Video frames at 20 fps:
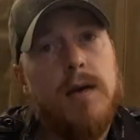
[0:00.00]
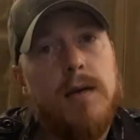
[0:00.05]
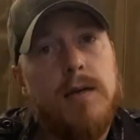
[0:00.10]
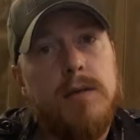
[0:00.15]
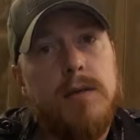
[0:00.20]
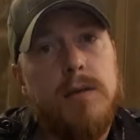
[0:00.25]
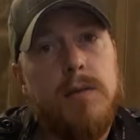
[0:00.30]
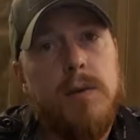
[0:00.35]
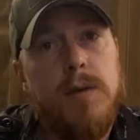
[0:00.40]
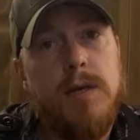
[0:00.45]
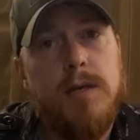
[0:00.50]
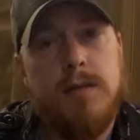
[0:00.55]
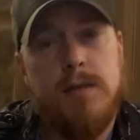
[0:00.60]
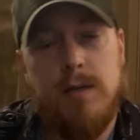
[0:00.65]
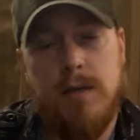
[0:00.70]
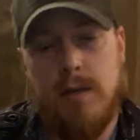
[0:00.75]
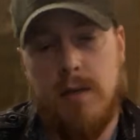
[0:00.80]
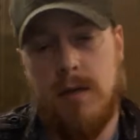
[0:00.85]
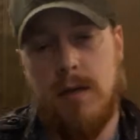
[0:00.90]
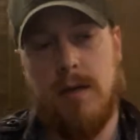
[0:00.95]
As
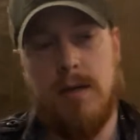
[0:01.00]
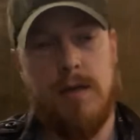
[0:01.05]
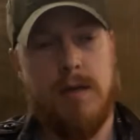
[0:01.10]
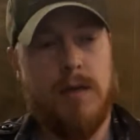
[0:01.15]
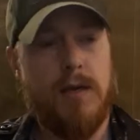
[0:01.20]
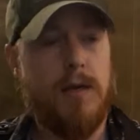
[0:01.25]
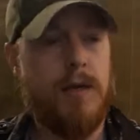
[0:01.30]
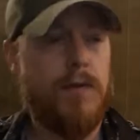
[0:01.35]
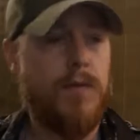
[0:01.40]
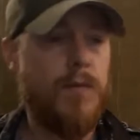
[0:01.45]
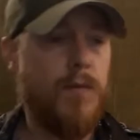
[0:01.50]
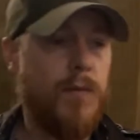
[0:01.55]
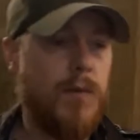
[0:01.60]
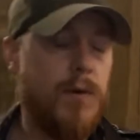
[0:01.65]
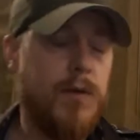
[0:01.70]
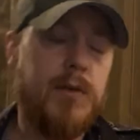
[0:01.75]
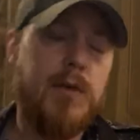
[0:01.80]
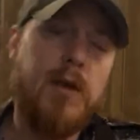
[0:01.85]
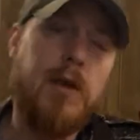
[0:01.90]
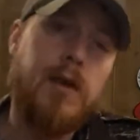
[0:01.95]
always, I thank you for
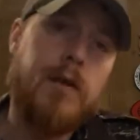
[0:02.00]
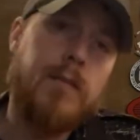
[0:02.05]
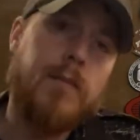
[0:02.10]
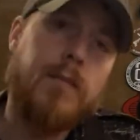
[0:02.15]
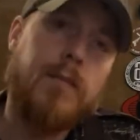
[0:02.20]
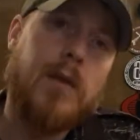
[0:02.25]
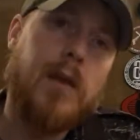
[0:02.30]
watching,